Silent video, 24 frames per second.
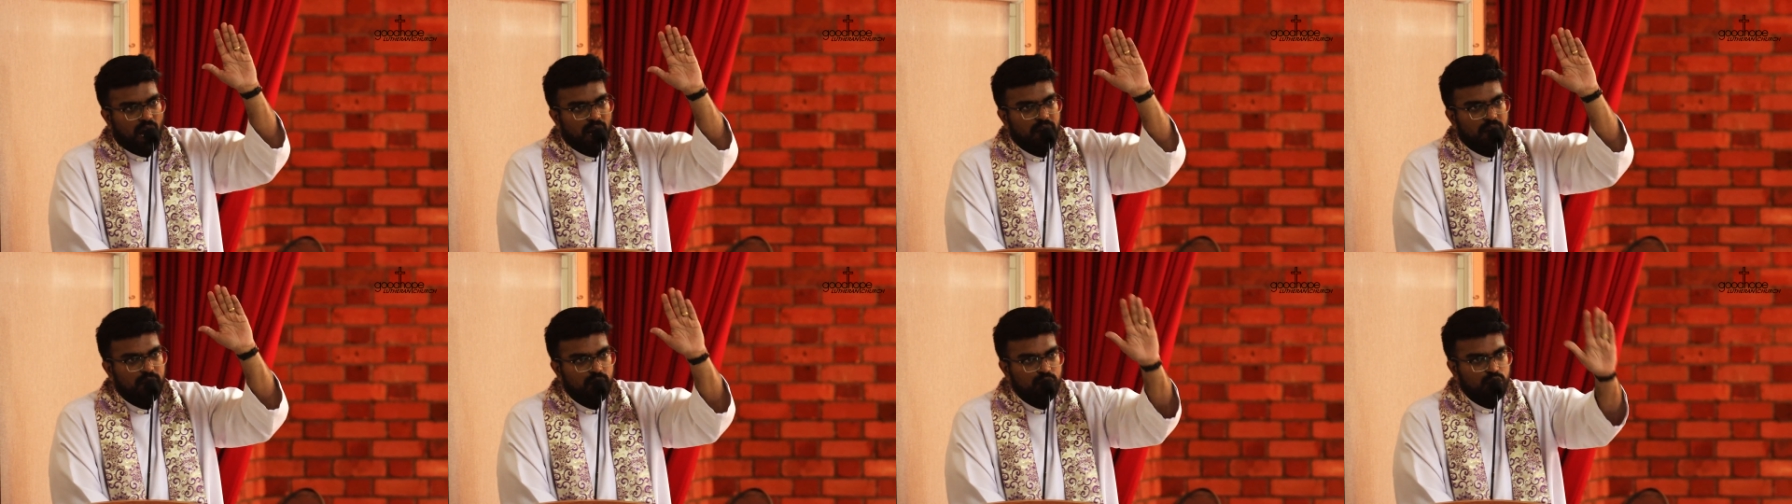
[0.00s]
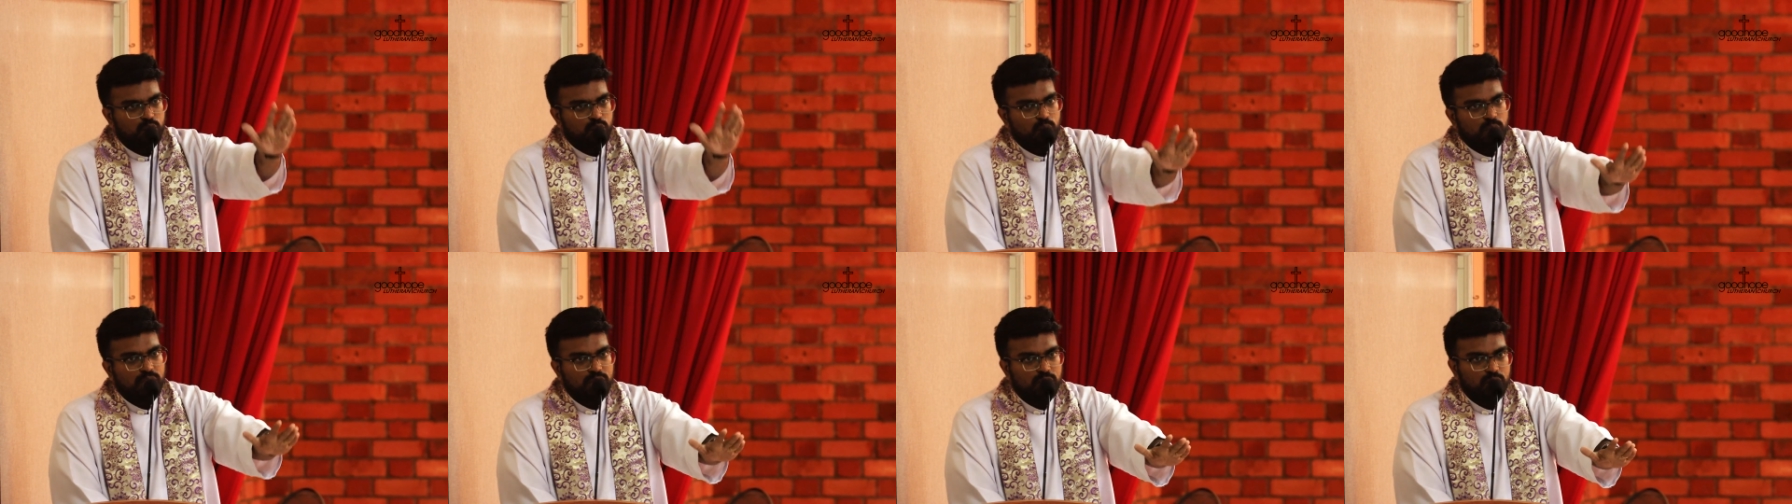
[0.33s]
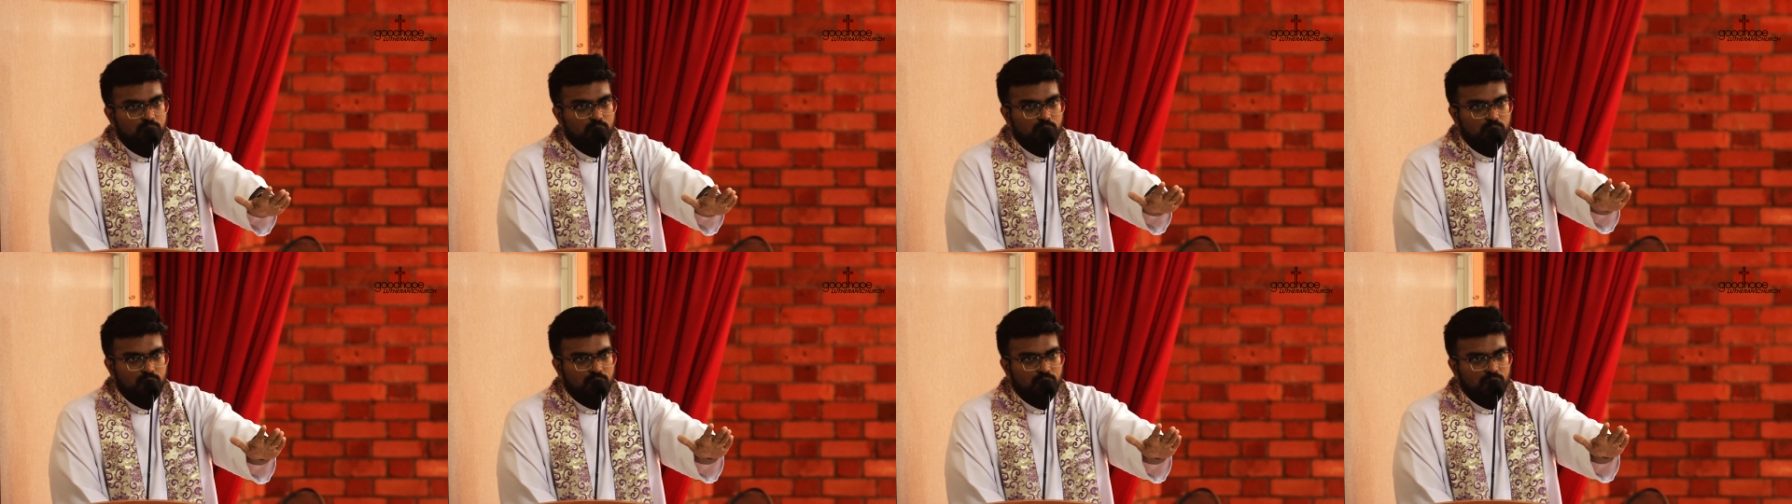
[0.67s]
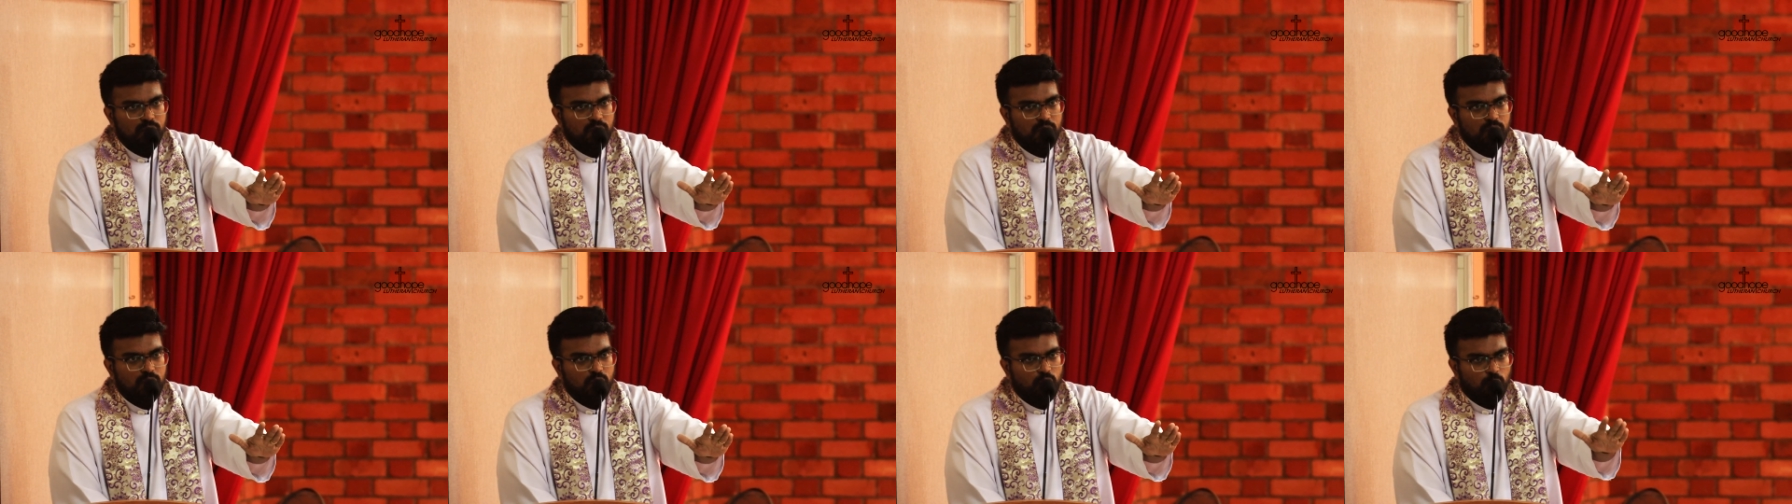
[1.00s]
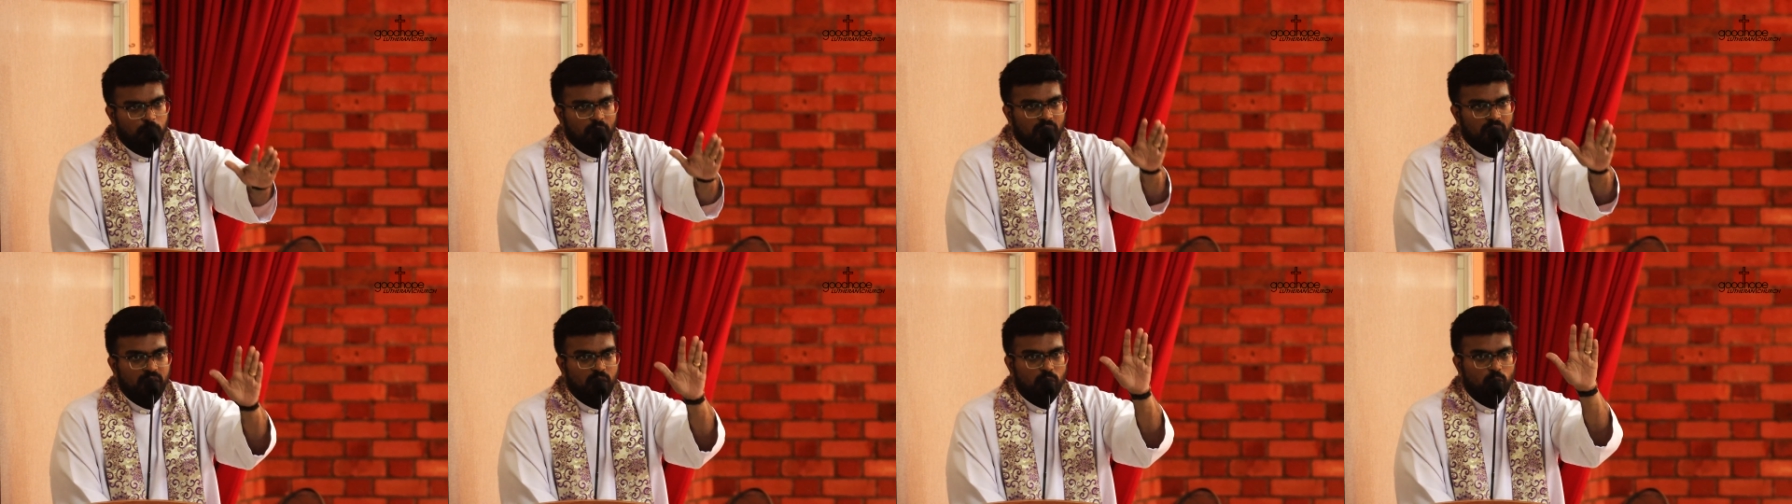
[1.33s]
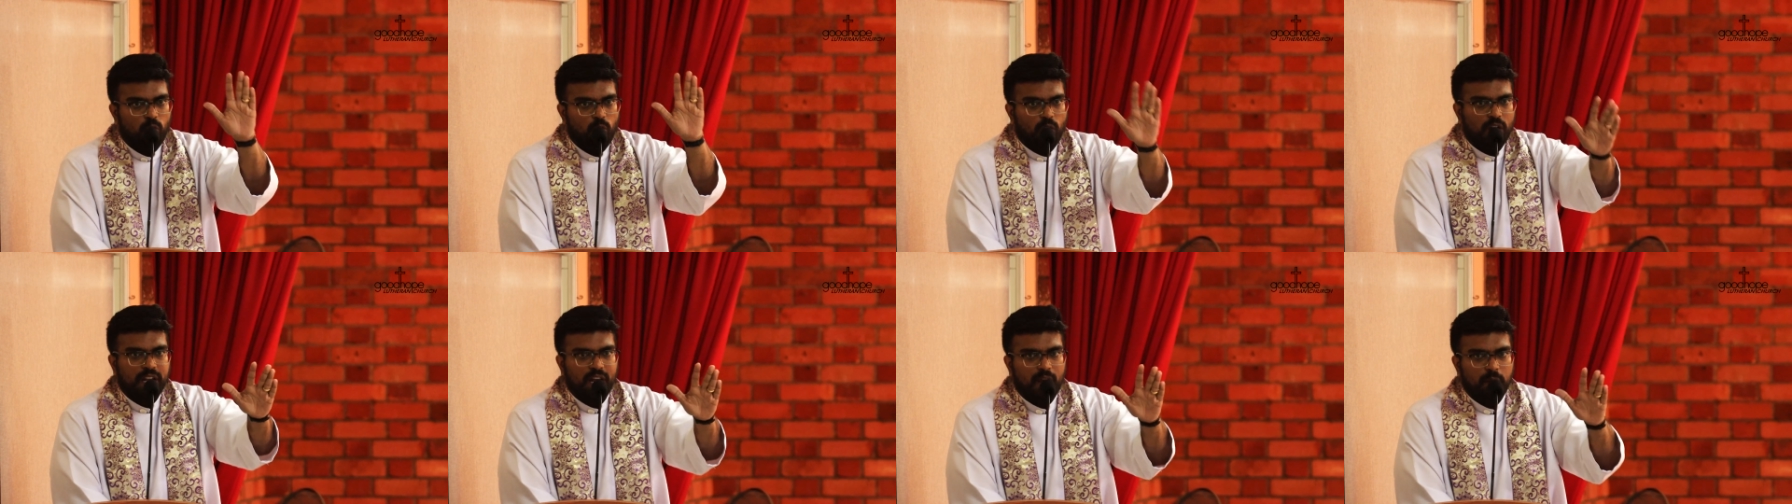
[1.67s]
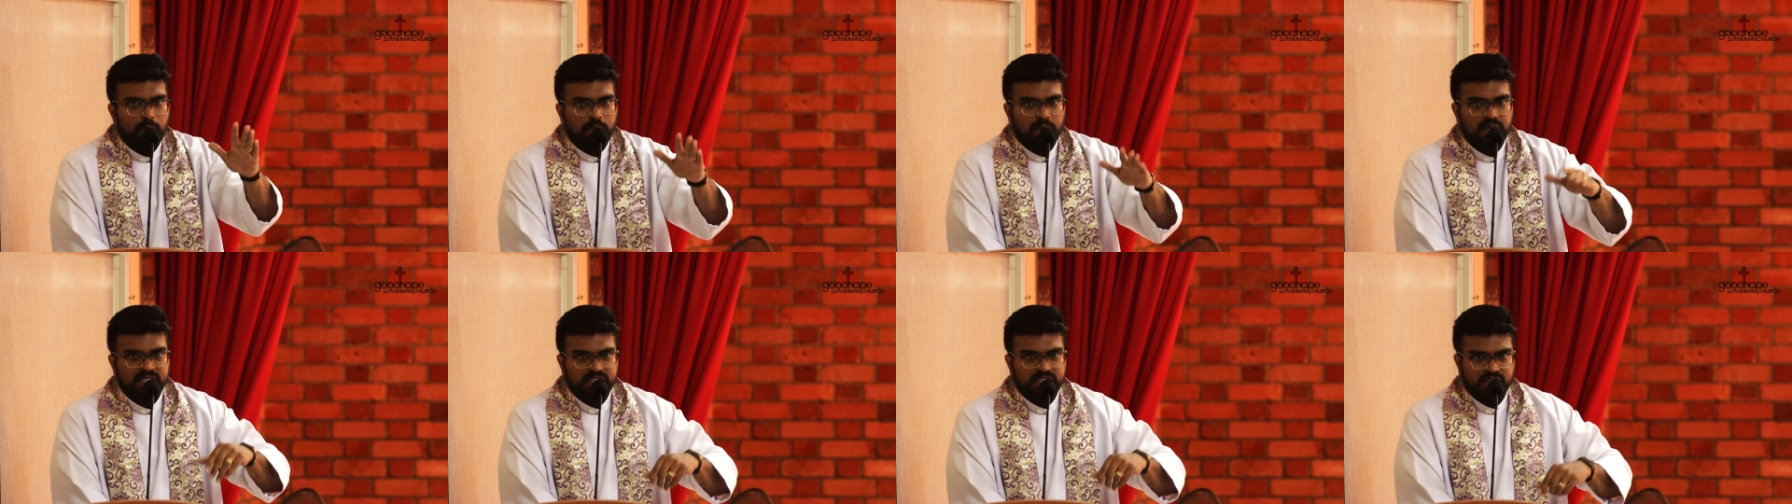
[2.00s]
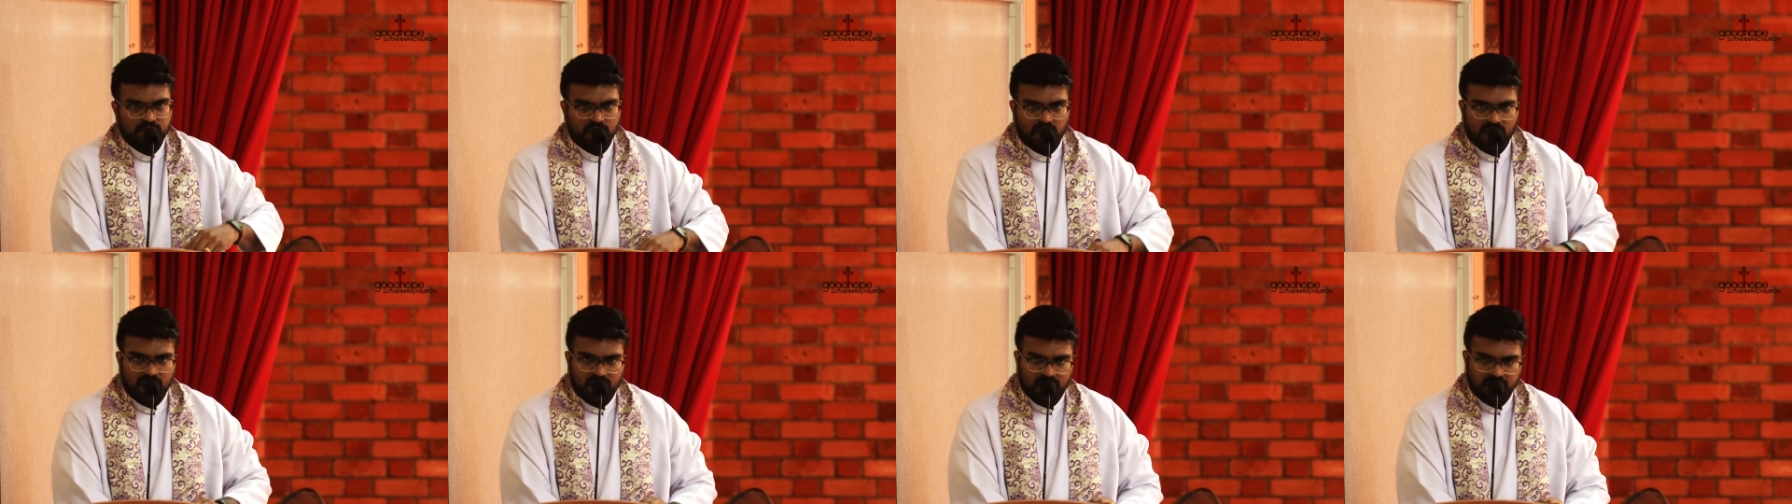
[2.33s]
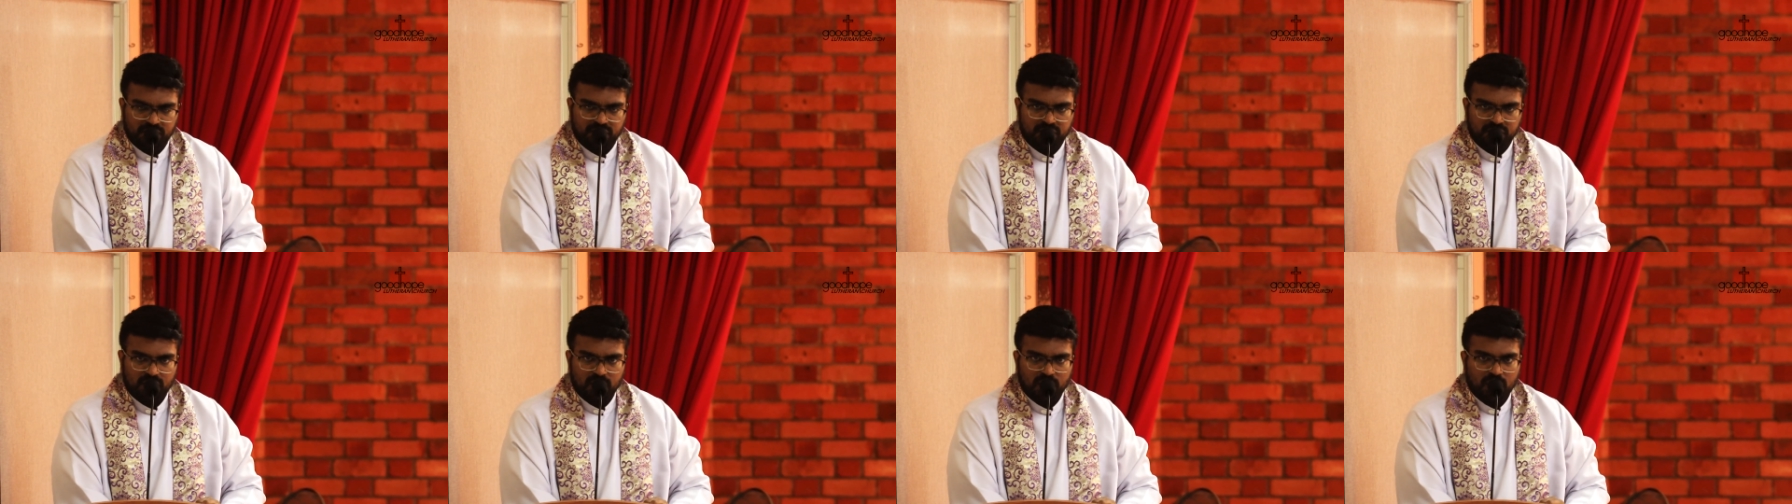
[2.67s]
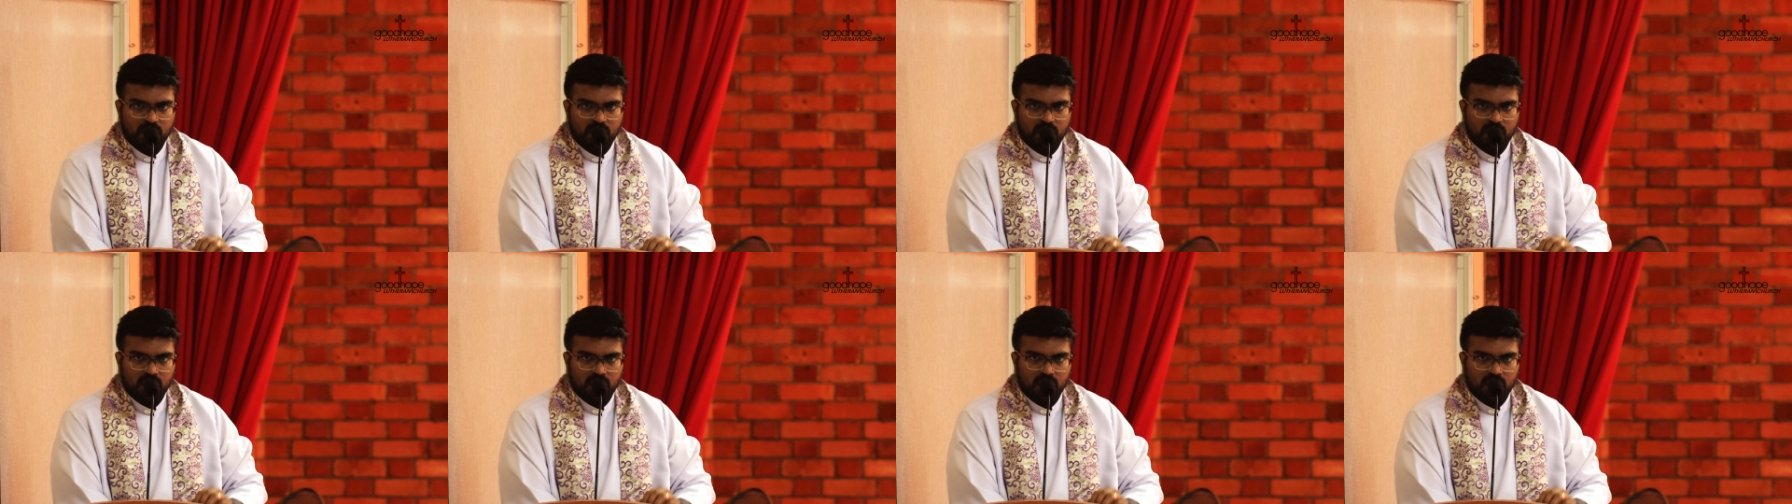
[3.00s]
I assure you, no matter what happens in your life,